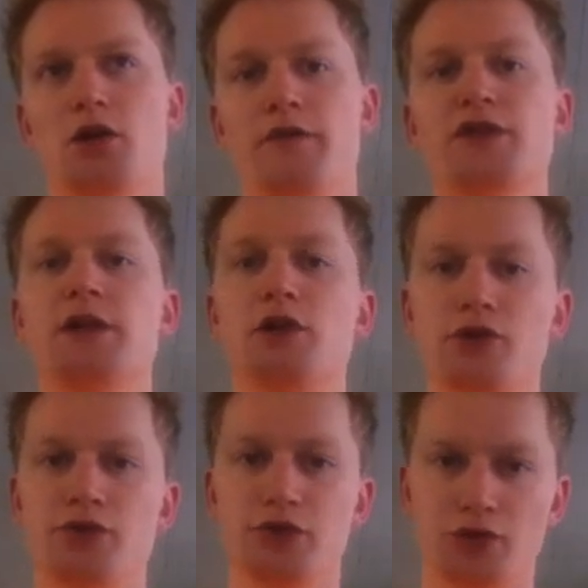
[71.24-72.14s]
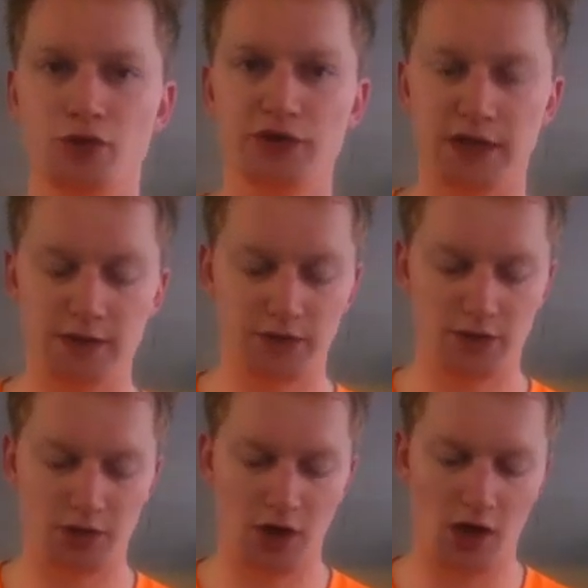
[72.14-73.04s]
Obviously gluten sources
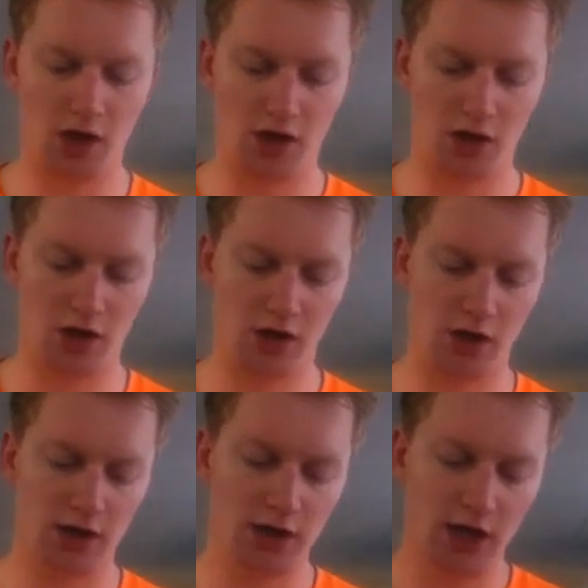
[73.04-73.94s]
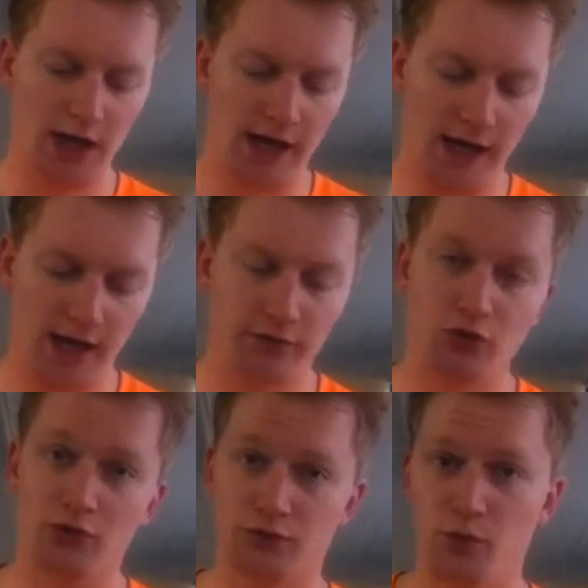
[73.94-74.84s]
are, of
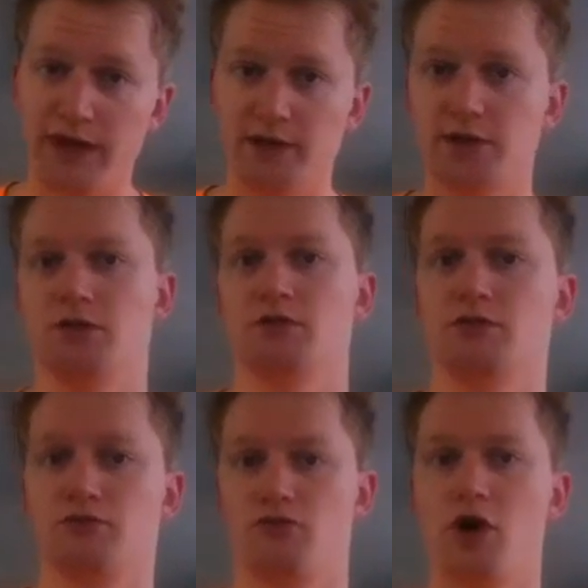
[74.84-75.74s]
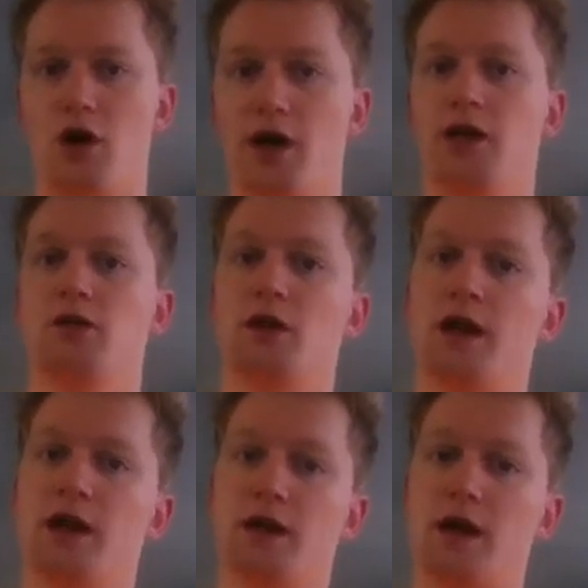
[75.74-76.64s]
course, wheat, rye,
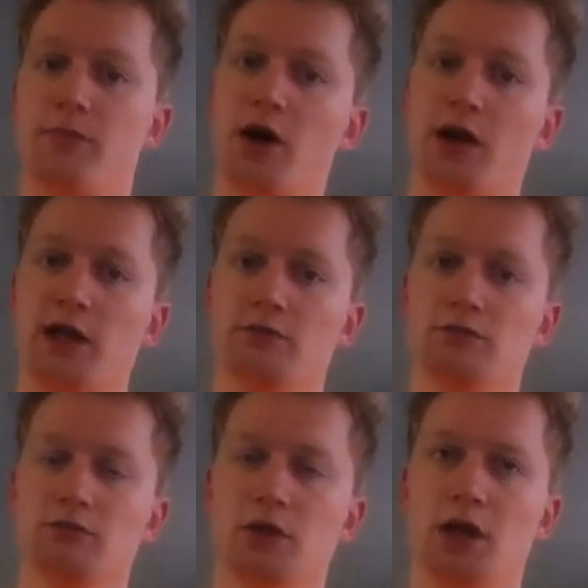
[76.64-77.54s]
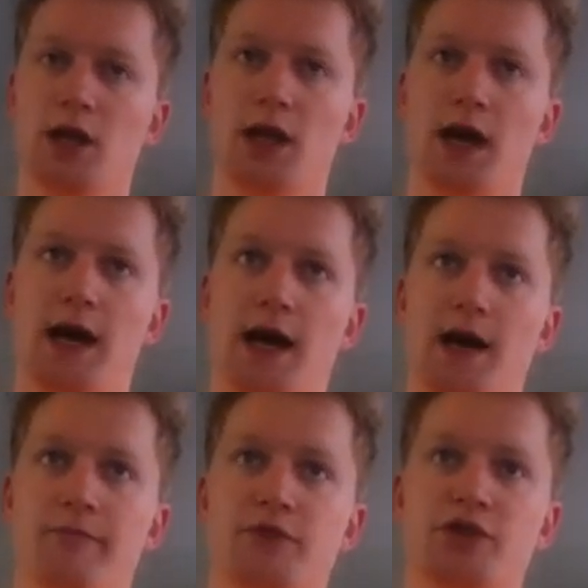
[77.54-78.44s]
and barley.
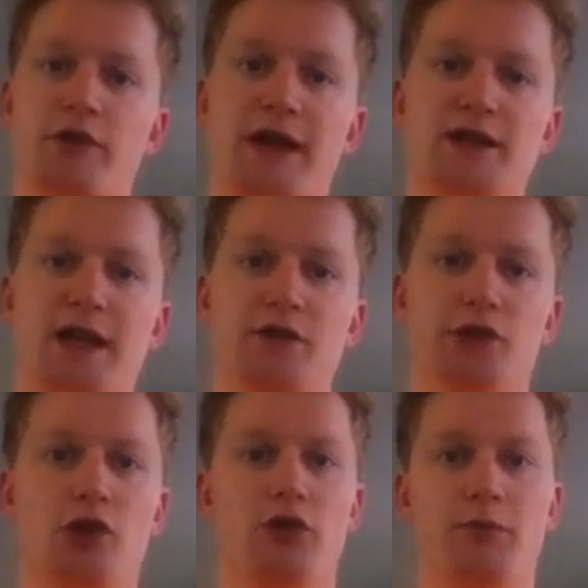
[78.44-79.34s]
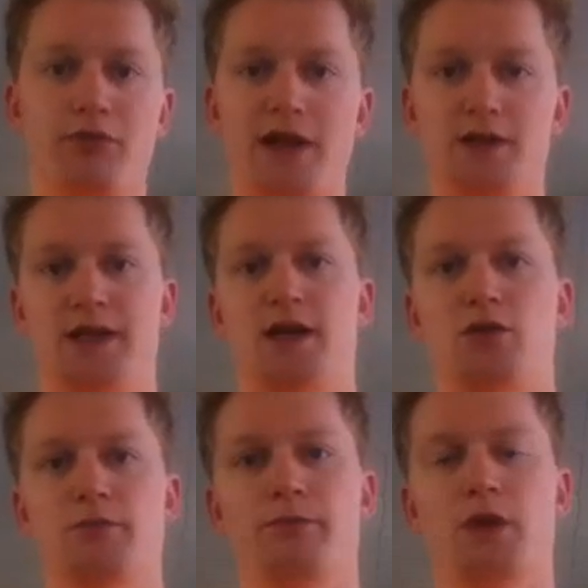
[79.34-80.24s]
So that takes a lot of breads
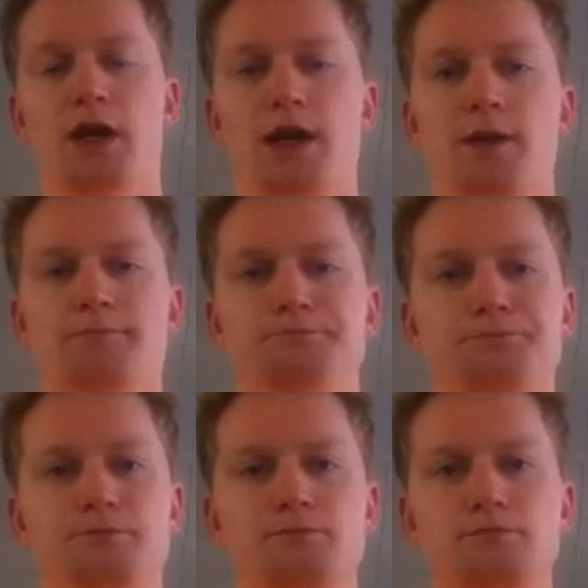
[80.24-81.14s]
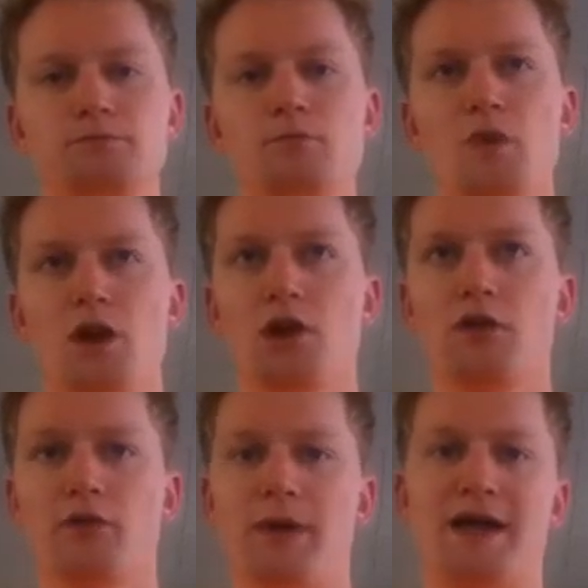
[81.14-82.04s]
out, a lot
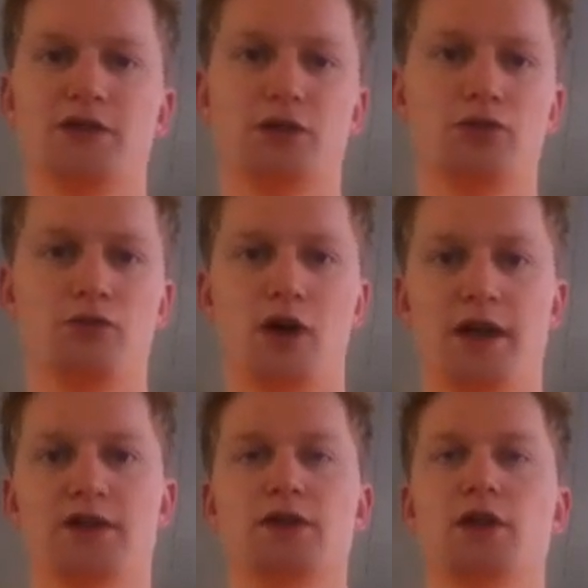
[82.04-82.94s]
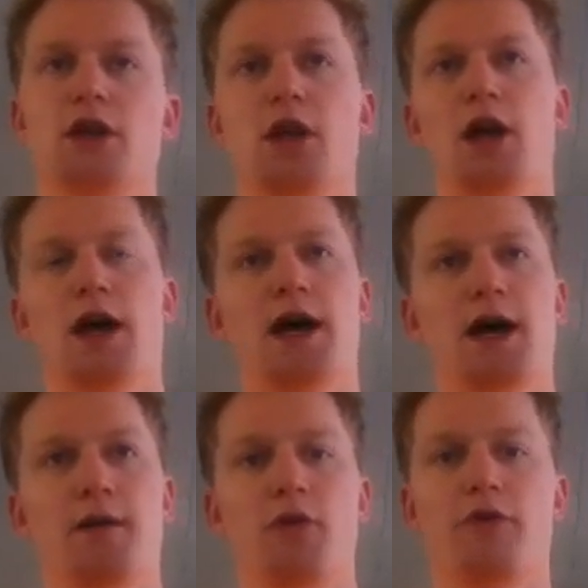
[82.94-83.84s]
of pasta, rice,
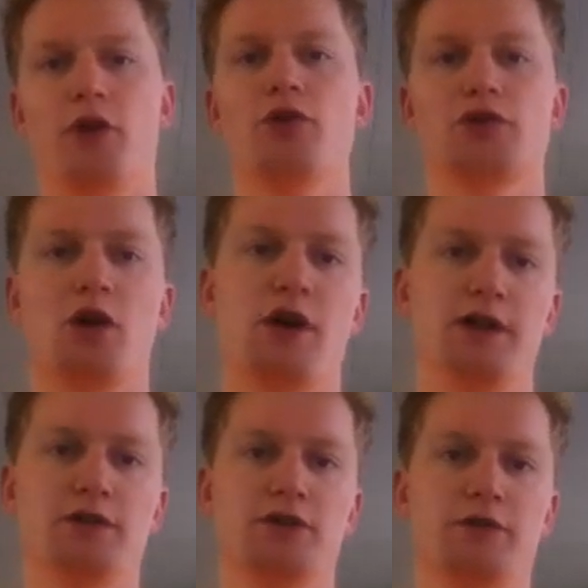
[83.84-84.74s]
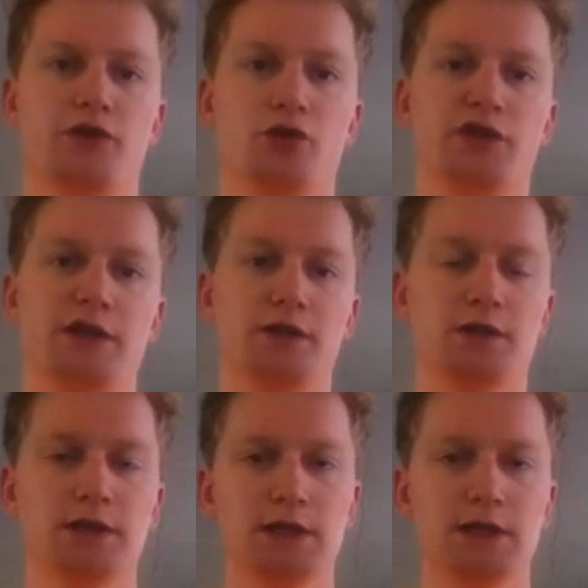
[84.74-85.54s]
of those kinds of sources.